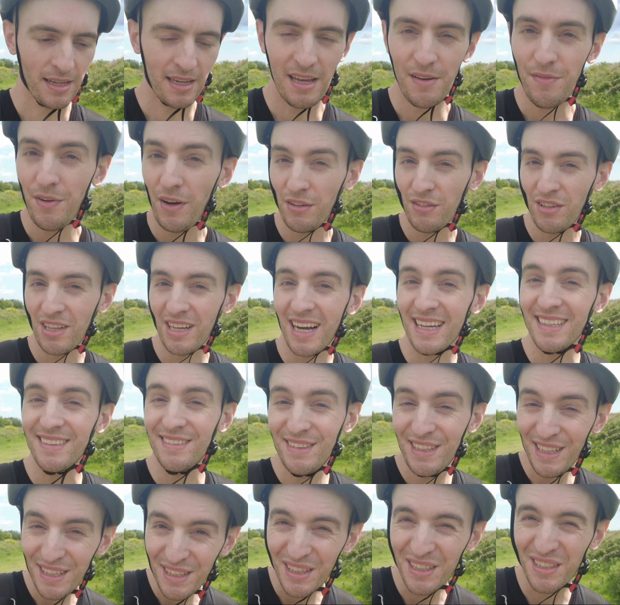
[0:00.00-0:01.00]
If I say I
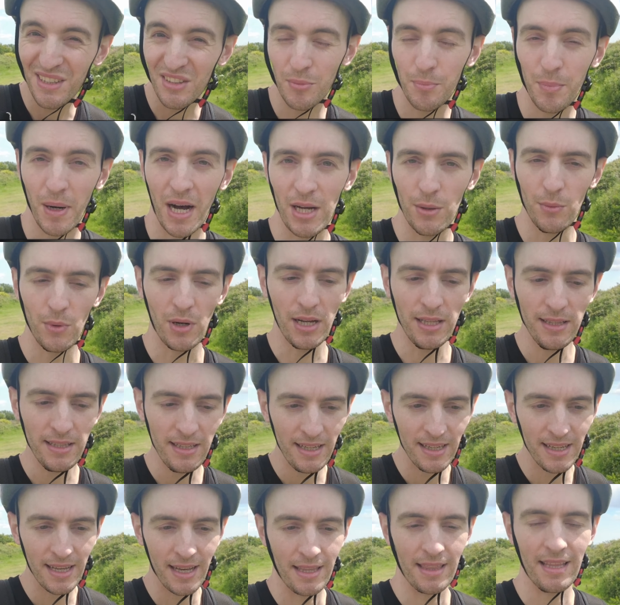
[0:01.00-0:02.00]
didn't buy
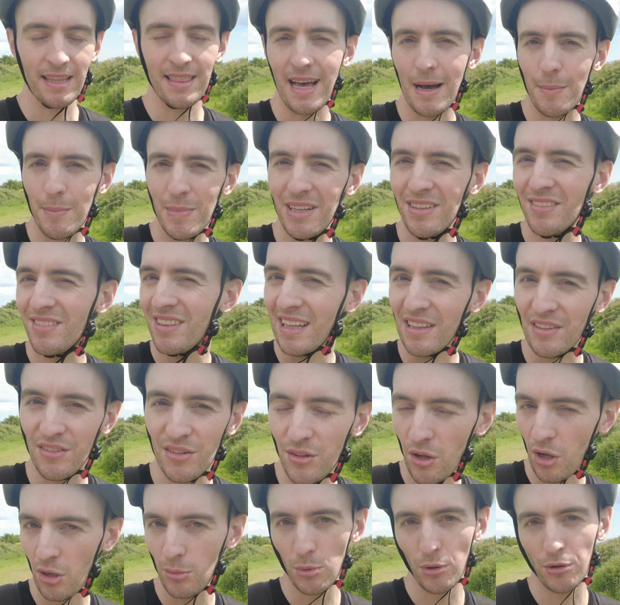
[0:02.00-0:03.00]
one, then that means there's
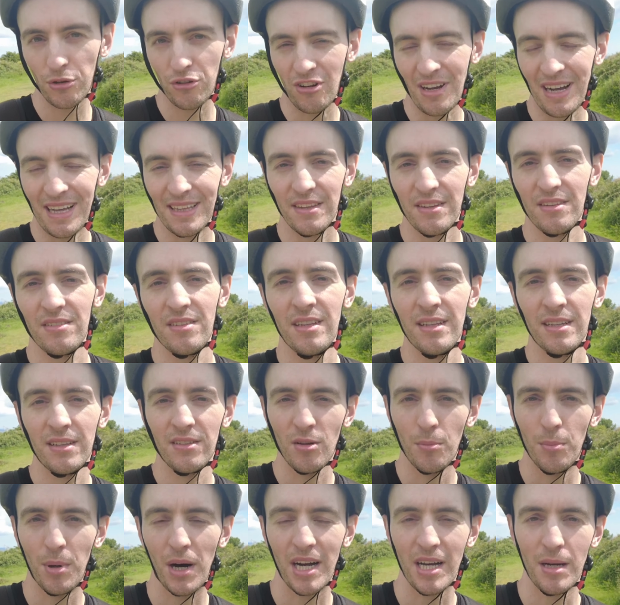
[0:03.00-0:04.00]
no more chance
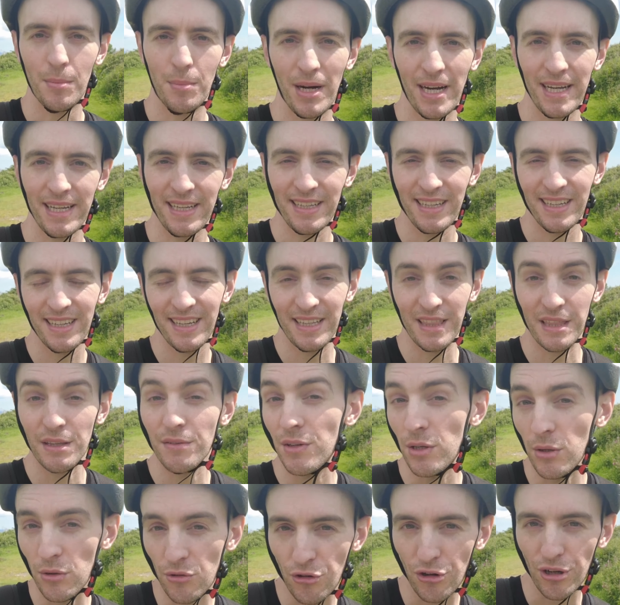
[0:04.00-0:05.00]
to buy a bike in the
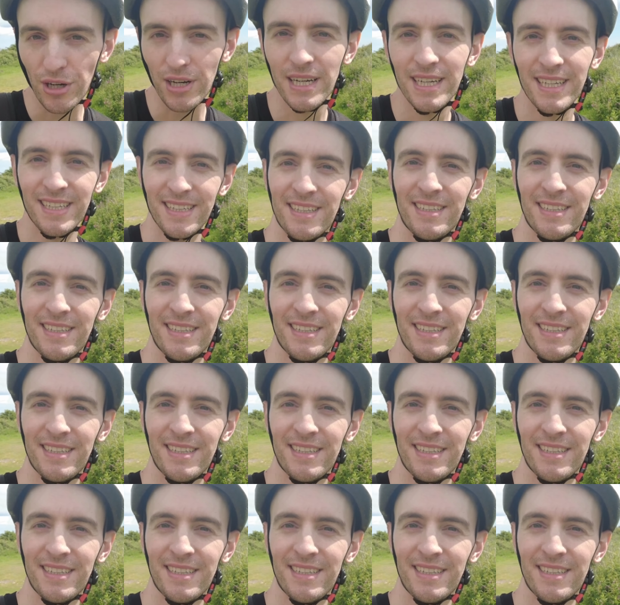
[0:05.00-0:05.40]
future.